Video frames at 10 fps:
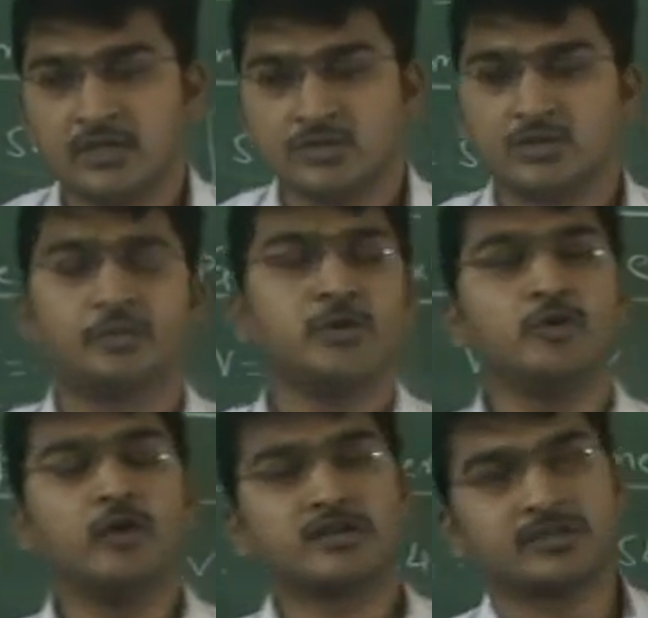So
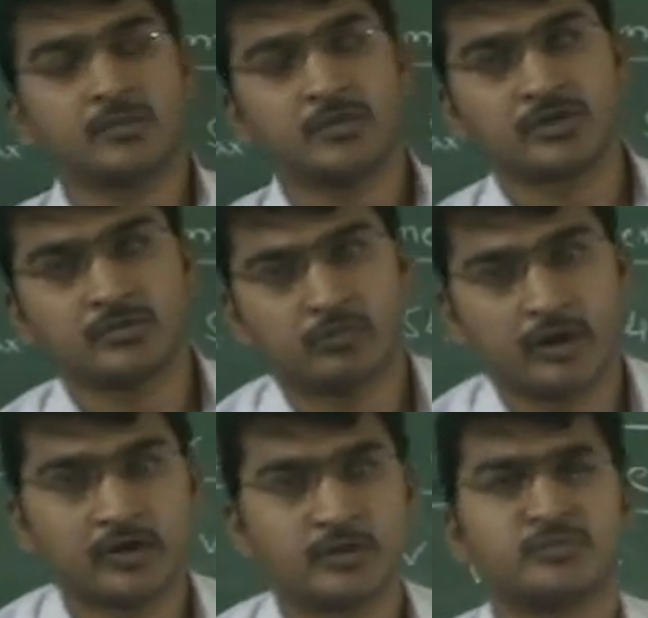PU examination
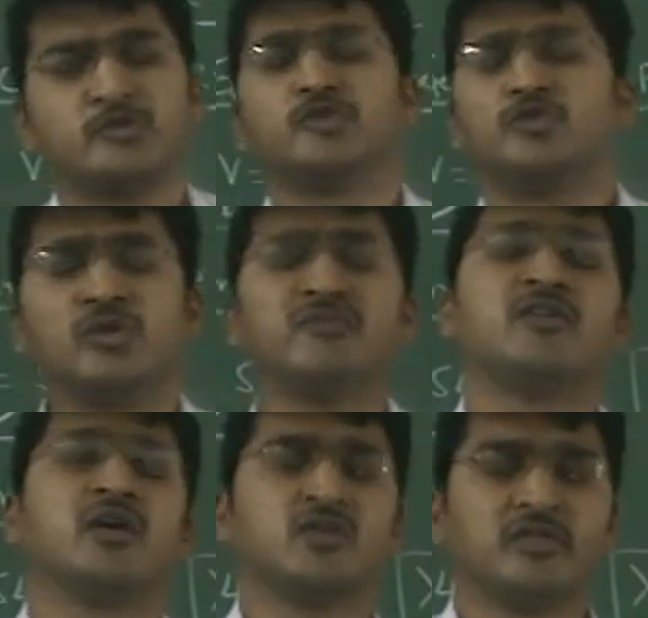point of view, don't
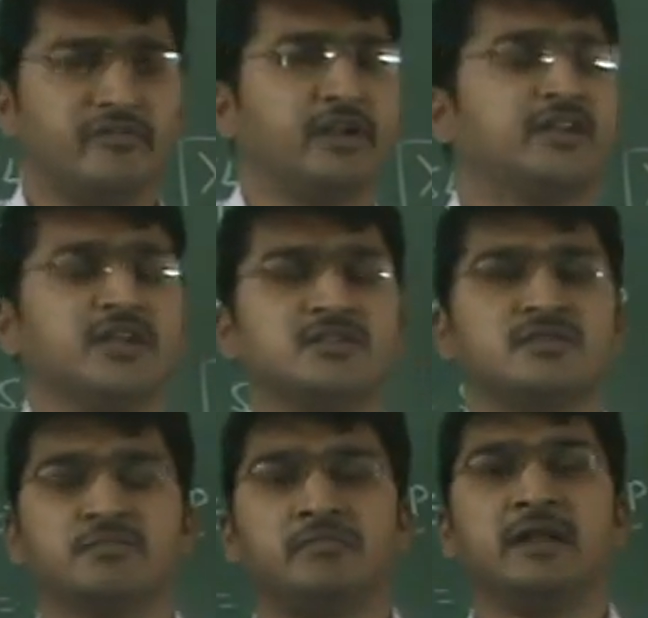follow the
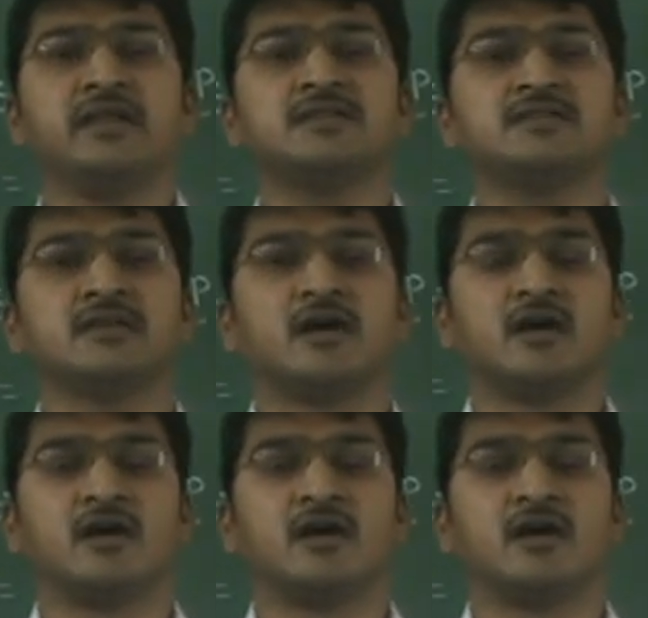weightage. Please